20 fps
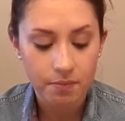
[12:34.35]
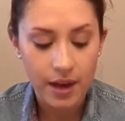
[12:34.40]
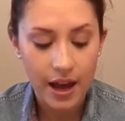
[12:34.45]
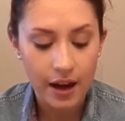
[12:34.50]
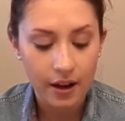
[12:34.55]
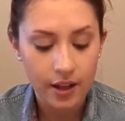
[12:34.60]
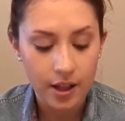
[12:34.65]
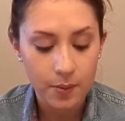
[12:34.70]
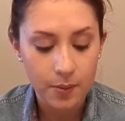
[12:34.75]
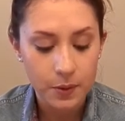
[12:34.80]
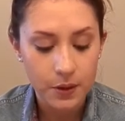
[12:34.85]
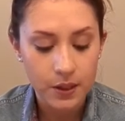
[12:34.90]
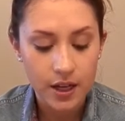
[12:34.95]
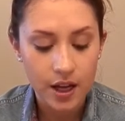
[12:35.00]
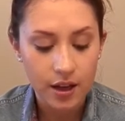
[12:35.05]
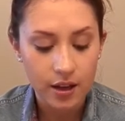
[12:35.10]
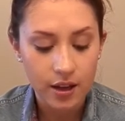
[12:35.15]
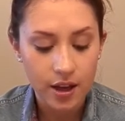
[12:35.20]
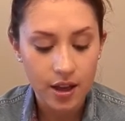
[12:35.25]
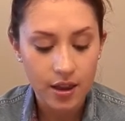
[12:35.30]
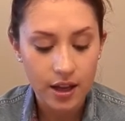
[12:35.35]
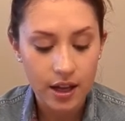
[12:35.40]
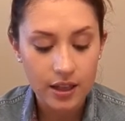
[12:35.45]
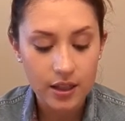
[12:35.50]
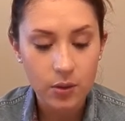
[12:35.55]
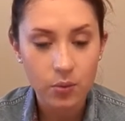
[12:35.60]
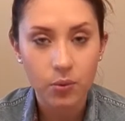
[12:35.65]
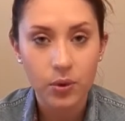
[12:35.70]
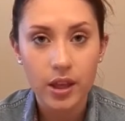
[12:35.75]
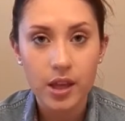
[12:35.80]
MAC lipstick, and that's
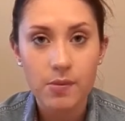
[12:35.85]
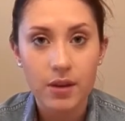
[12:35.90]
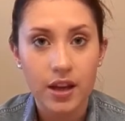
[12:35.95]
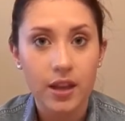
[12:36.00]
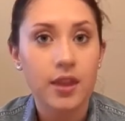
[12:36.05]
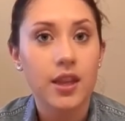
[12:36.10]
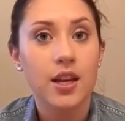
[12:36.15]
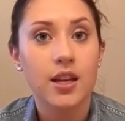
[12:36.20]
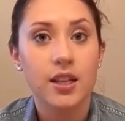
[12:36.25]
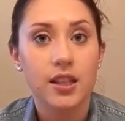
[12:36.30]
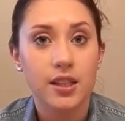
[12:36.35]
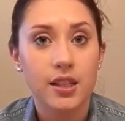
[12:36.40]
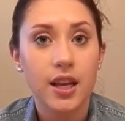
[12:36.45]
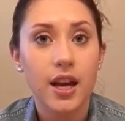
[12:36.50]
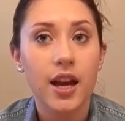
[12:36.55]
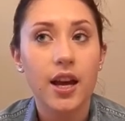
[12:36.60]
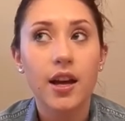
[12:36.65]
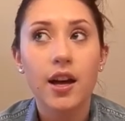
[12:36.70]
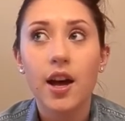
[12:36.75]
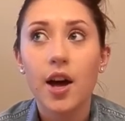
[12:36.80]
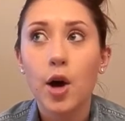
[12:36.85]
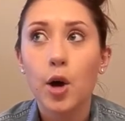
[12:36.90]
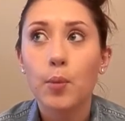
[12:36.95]
a really big thing to say.